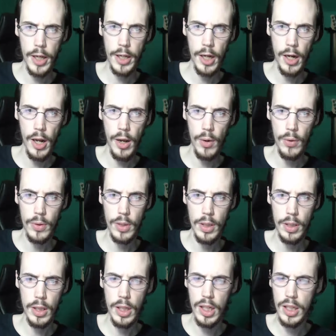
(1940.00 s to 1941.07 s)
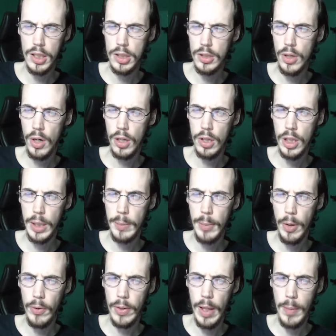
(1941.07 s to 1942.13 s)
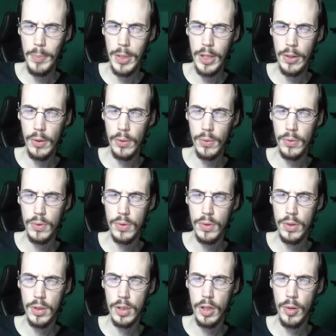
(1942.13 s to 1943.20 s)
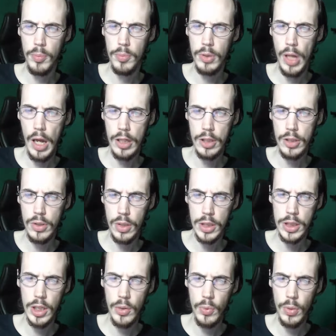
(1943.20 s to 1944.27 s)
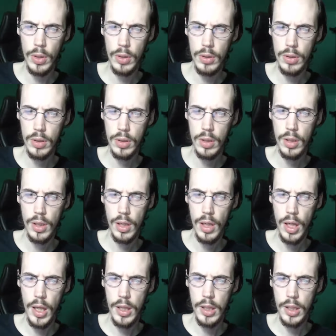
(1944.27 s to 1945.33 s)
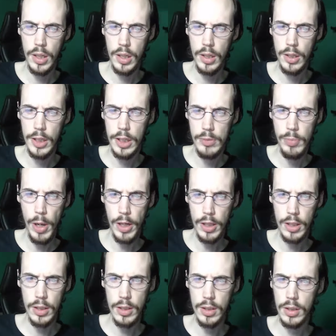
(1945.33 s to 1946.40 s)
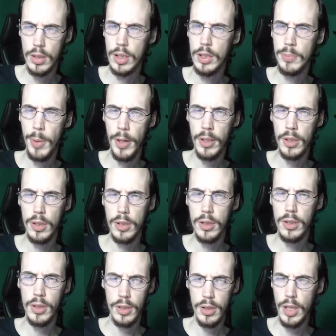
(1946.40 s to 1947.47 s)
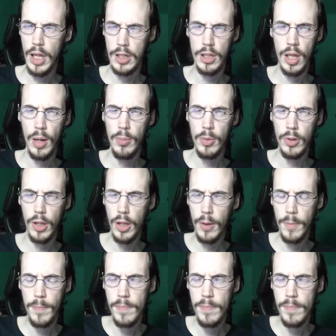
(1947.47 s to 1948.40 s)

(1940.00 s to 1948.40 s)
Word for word: got out, and he started to think about Gambino, tell him not to trust anyone, and then he's back in that time. Okay.